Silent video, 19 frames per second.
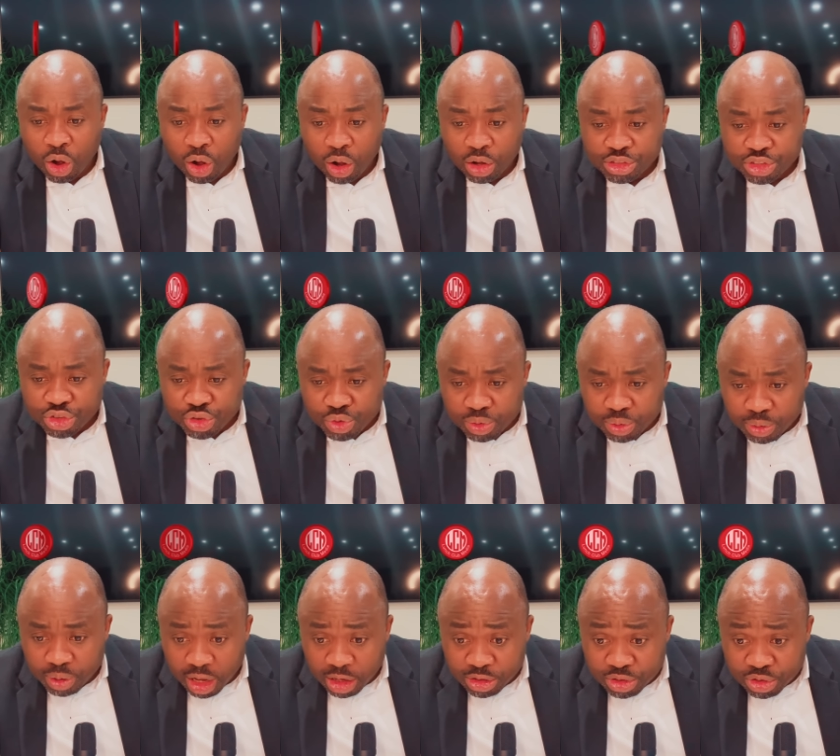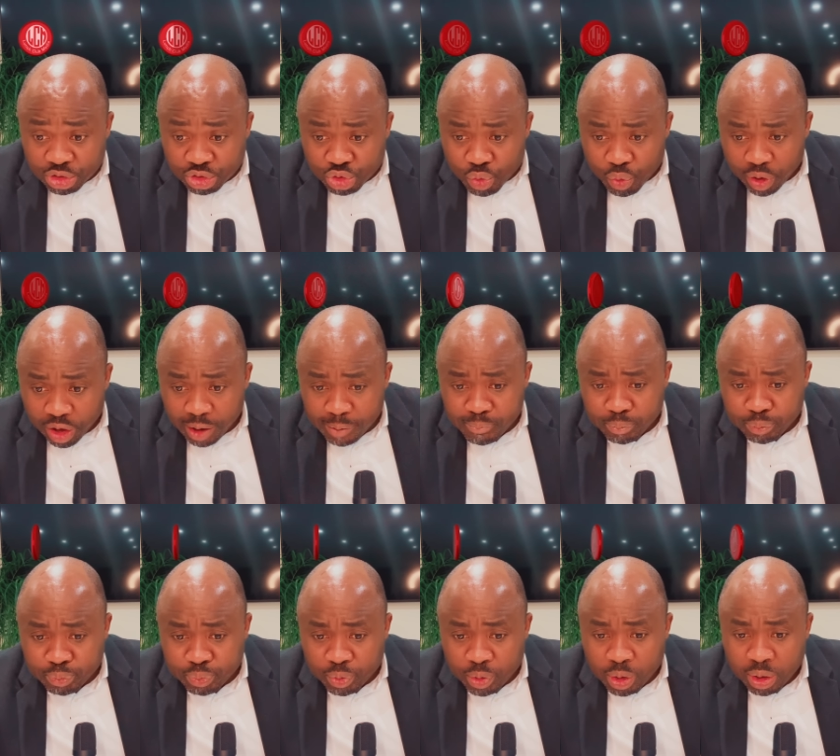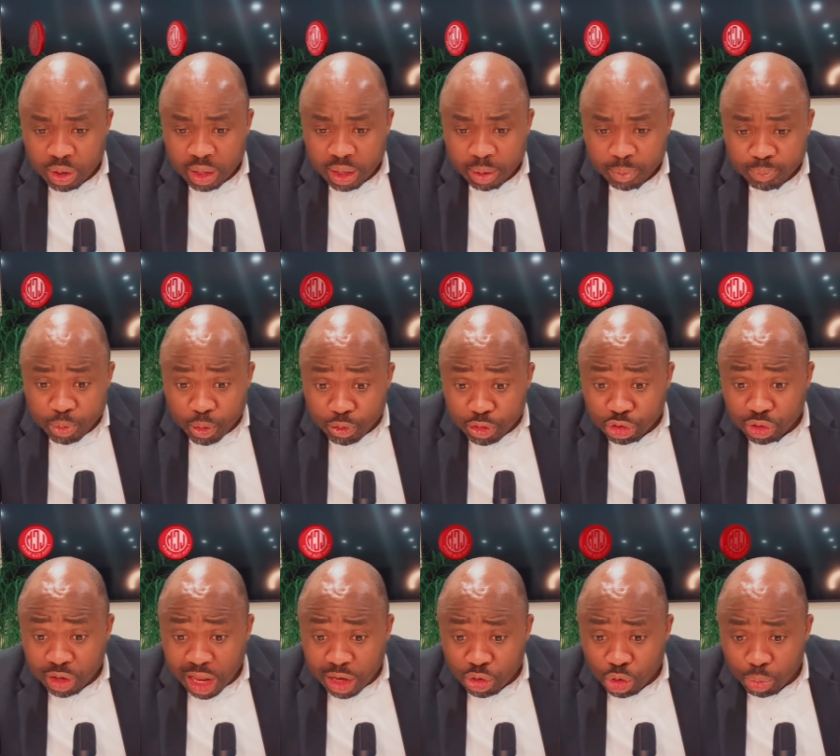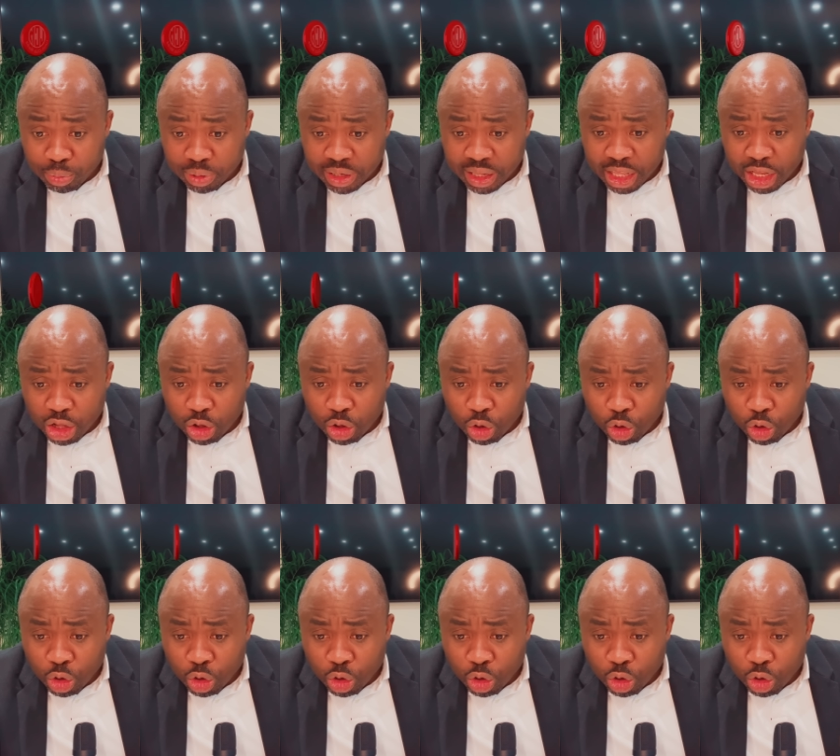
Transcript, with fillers: Stream Provisional Nominee